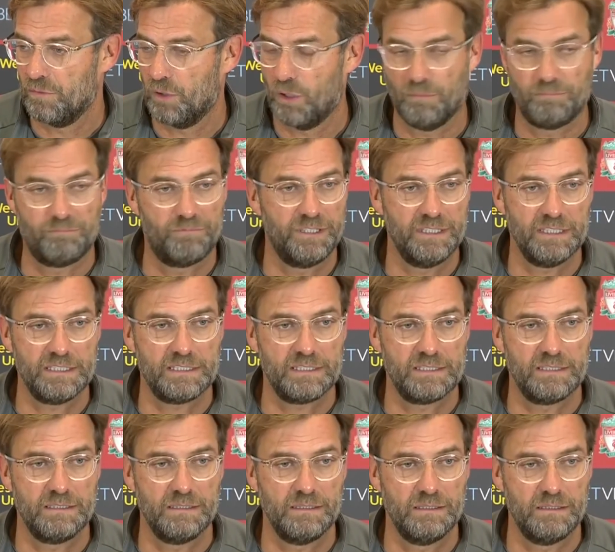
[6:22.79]

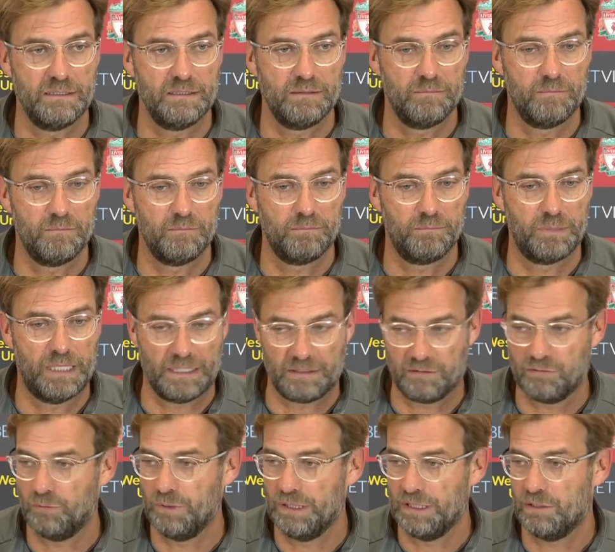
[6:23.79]
obvious, um,
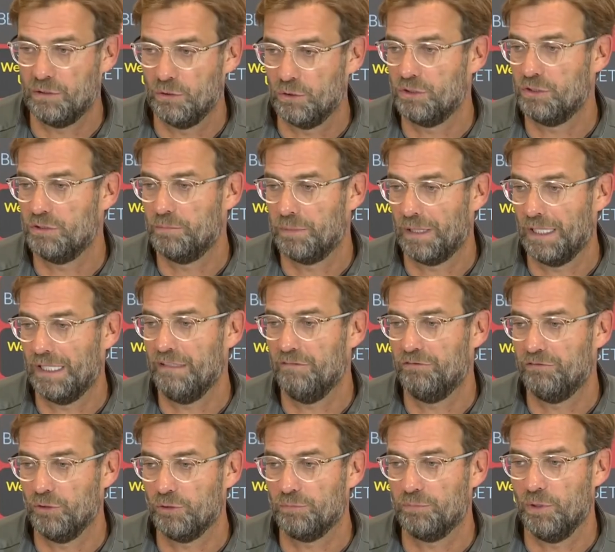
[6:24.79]
but we could play
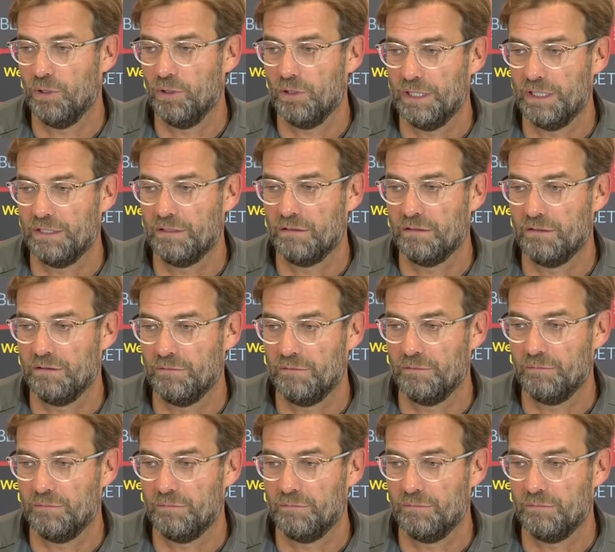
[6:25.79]
football and